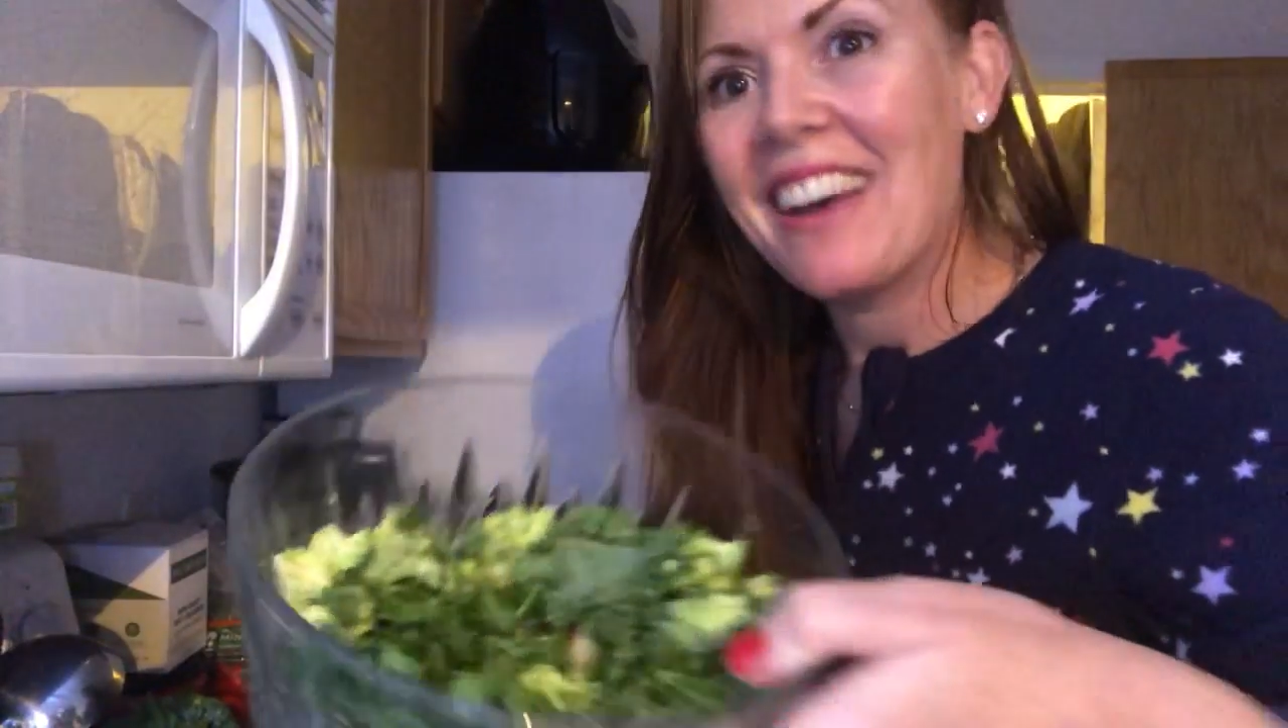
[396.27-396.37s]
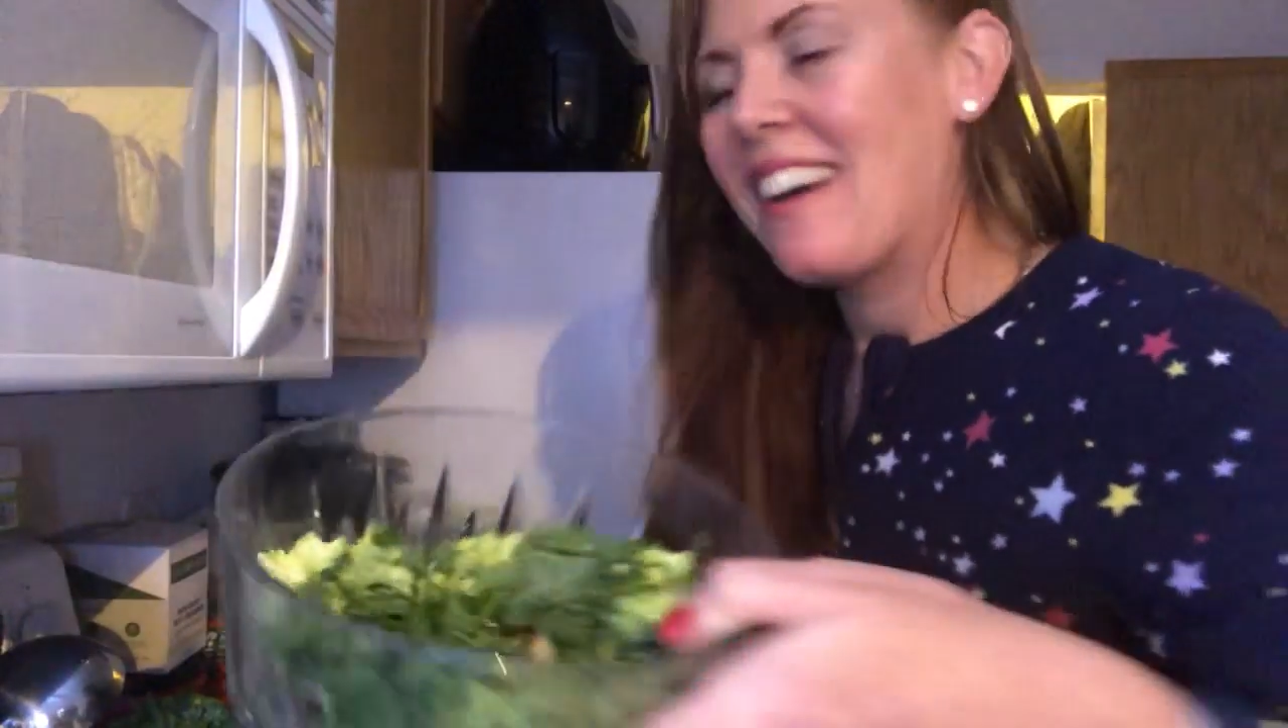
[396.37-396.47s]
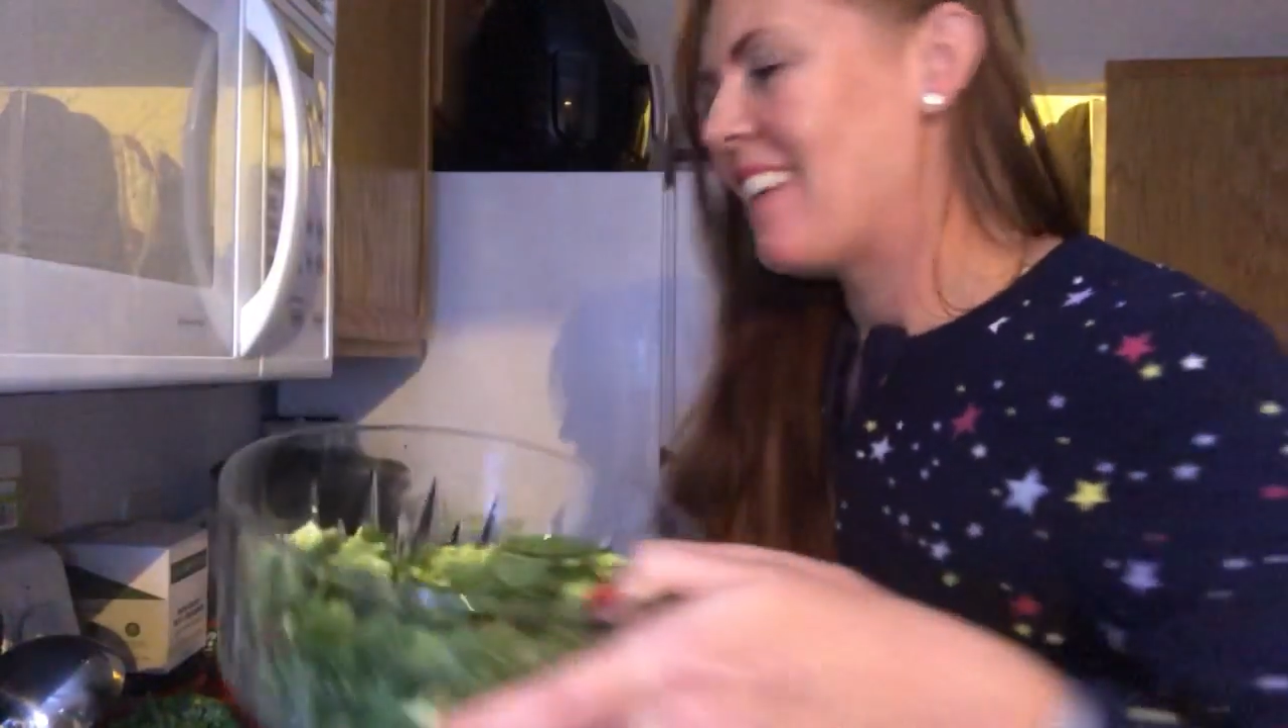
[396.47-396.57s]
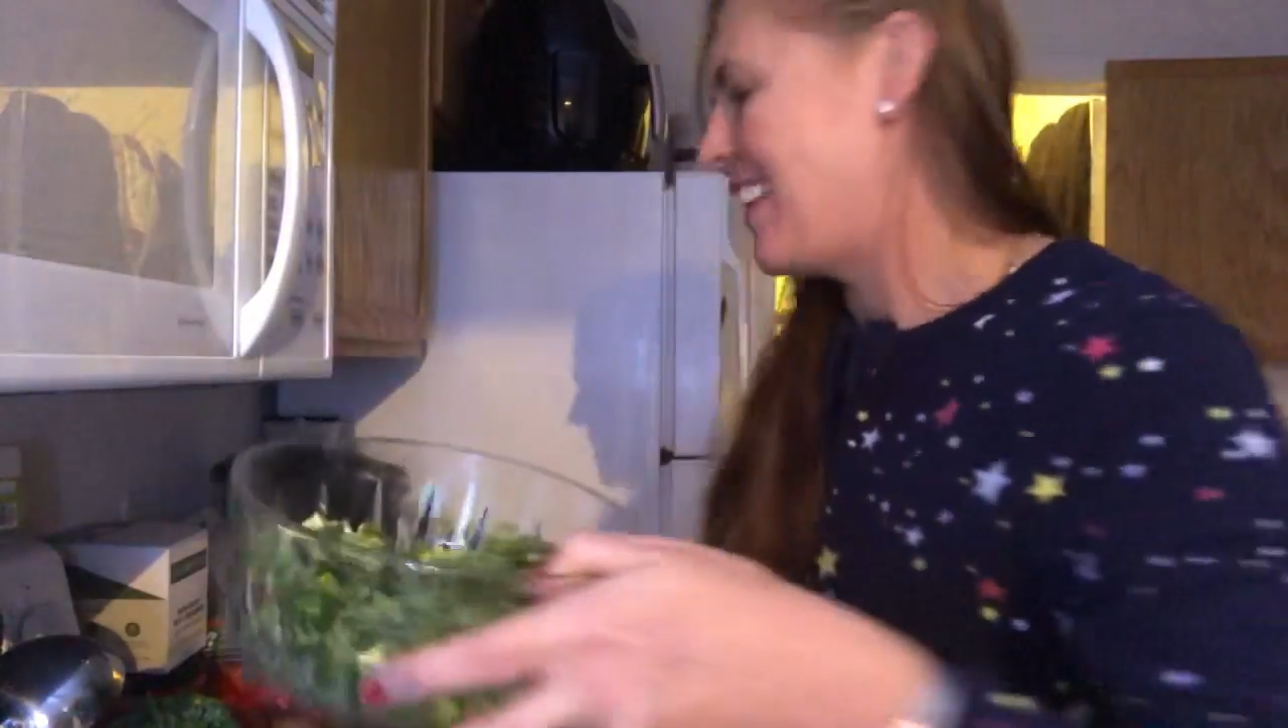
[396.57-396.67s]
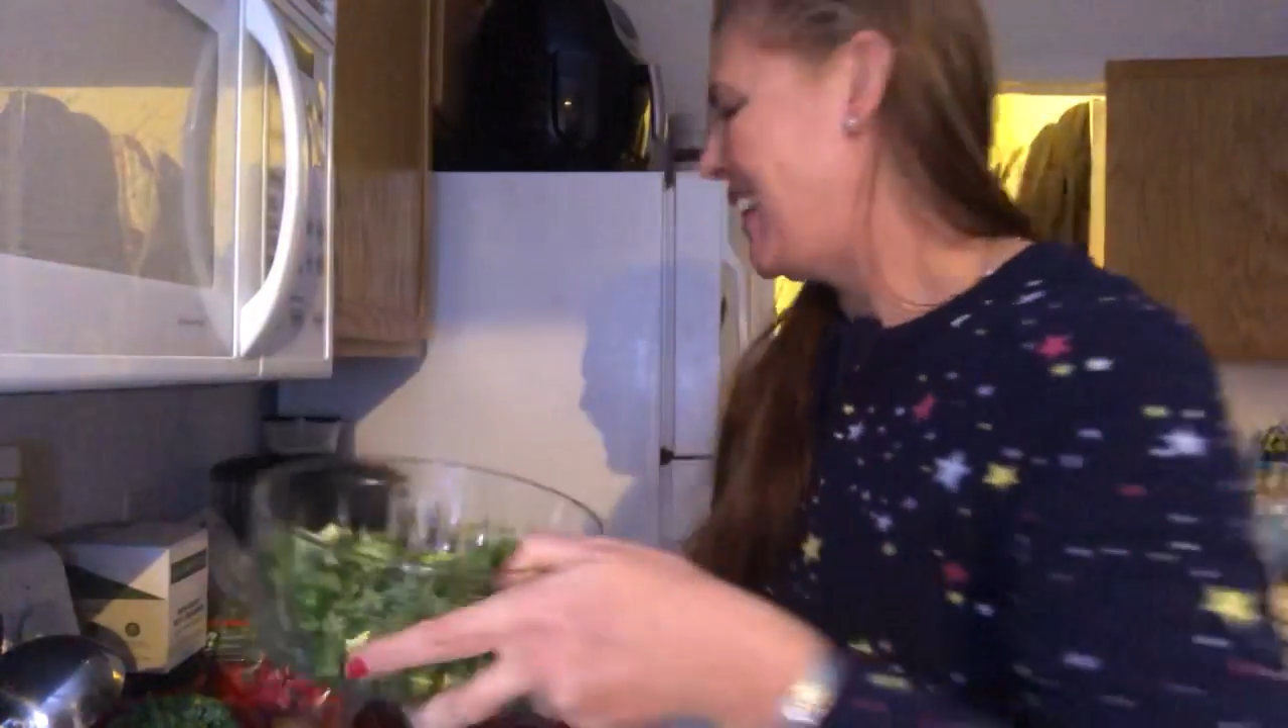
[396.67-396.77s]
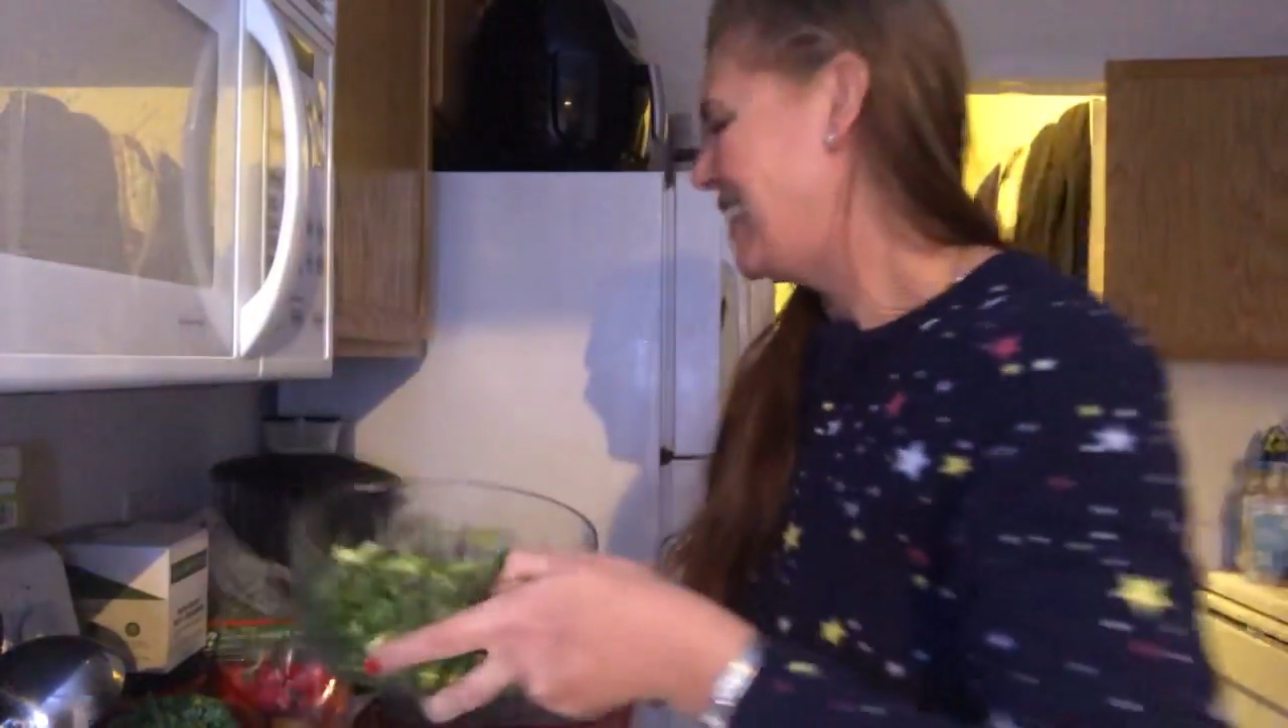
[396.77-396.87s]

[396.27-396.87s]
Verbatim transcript: Oh, I